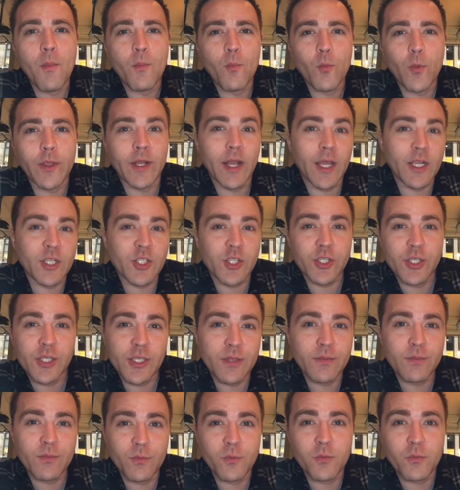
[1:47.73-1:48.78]
We could
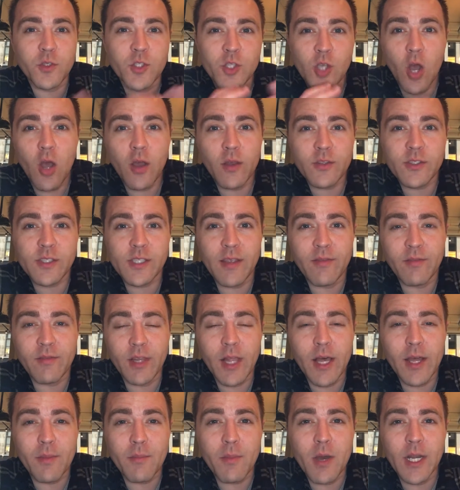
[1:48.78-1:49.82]
actually save a
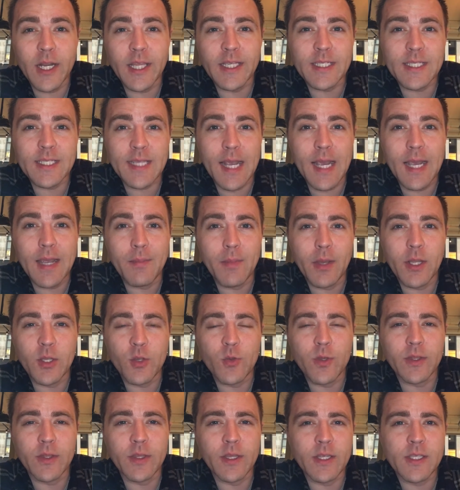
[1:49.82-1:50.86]
lot of money and time by
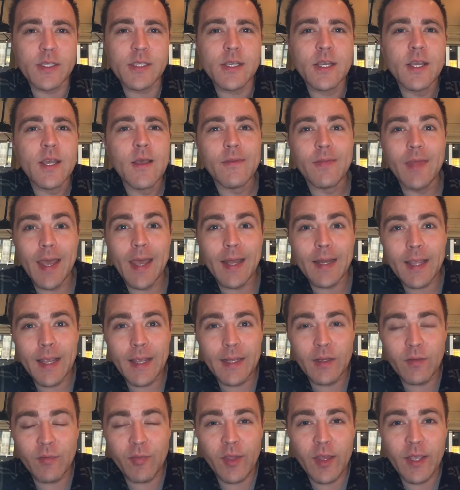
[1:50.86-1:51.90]
doing this. That
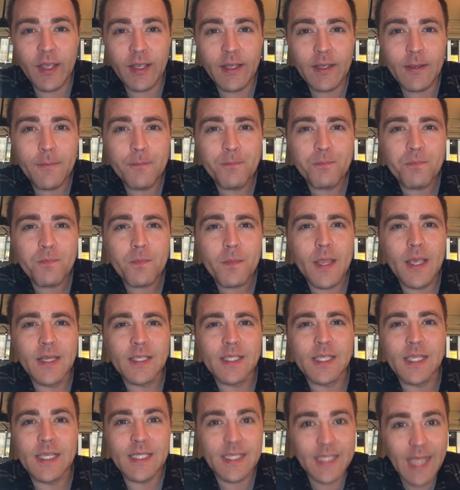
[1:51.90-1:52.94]
kind of thing
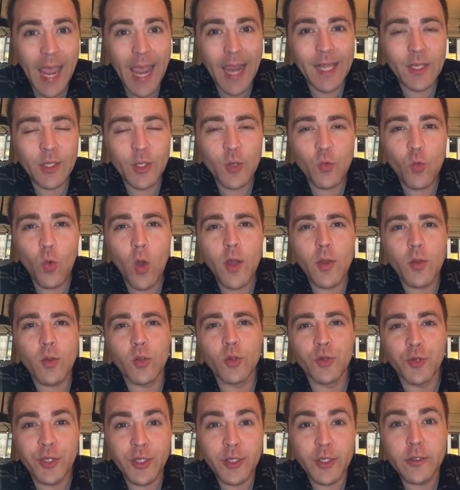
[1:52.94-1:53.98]
is exactly what
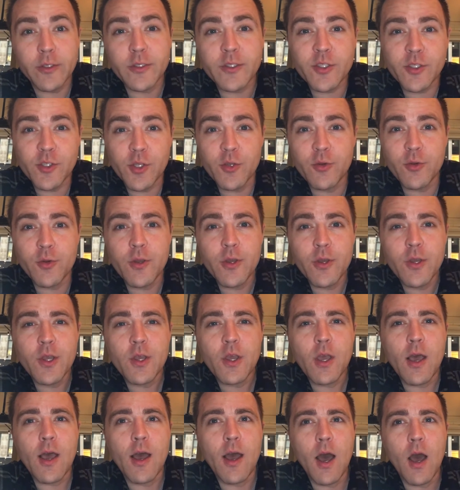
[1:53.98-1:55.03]
leaders do,
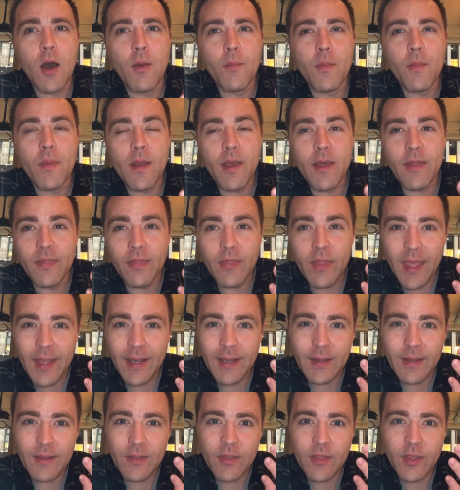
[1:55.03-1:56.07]

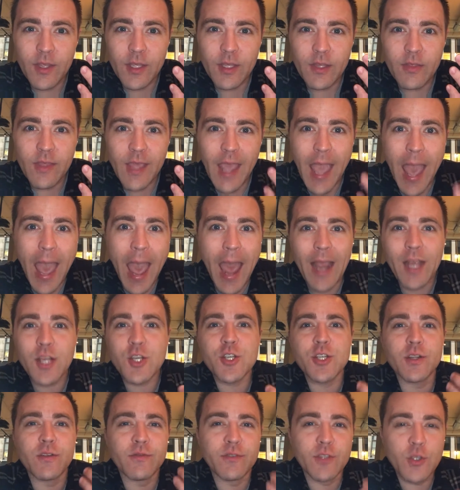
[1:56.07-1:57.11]
and the
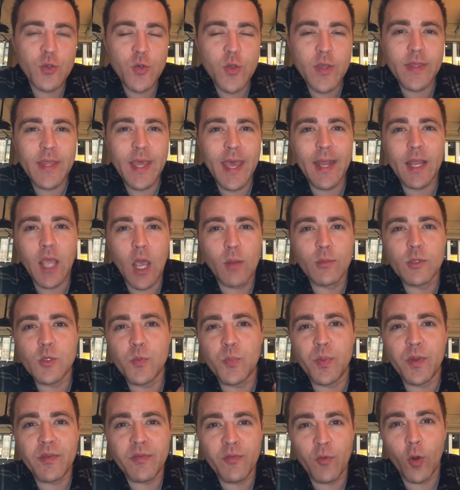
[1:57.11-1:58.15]
action of doing that comes
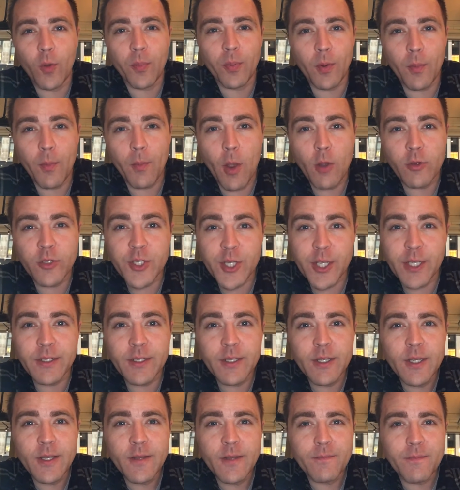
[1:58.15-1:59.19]
before promotion.
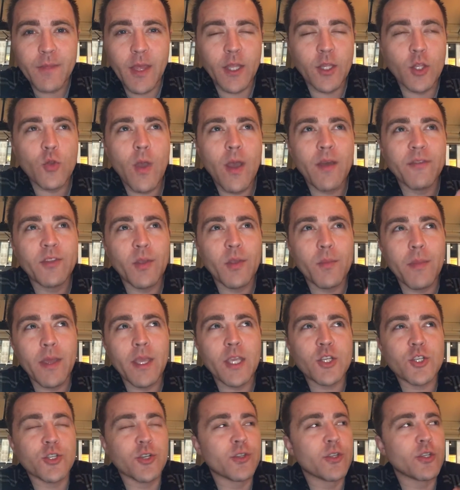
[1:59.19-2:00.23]
That you have to
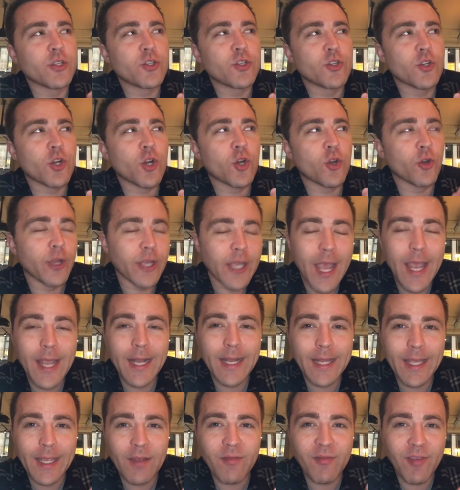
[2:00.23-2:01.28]
make sure that you're
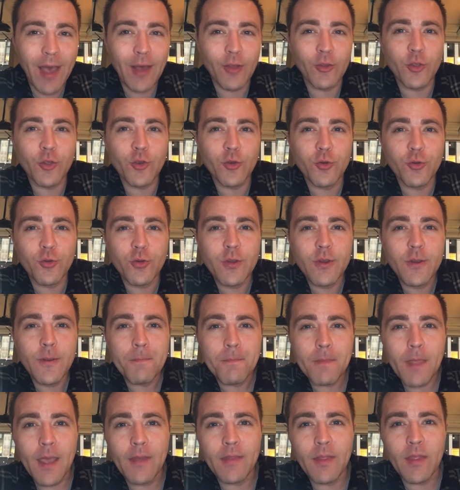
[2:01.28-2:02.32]
creating value,
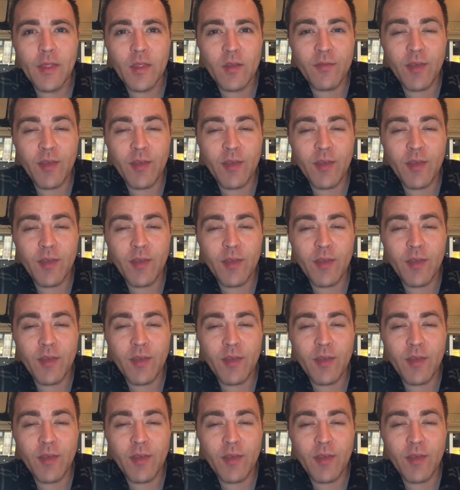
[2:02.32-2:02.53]
and that the